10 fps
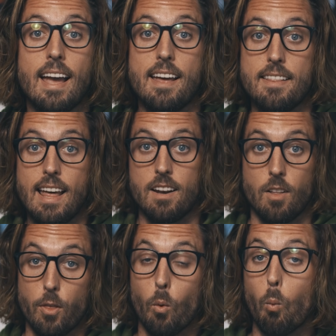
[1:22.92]
and then
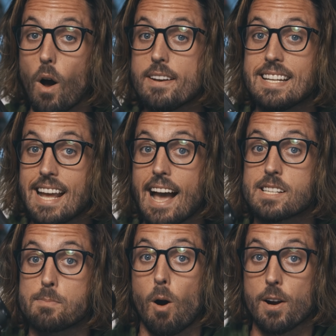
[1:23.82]
the
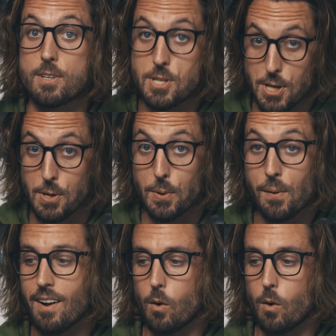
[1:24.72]
1DX Mark II,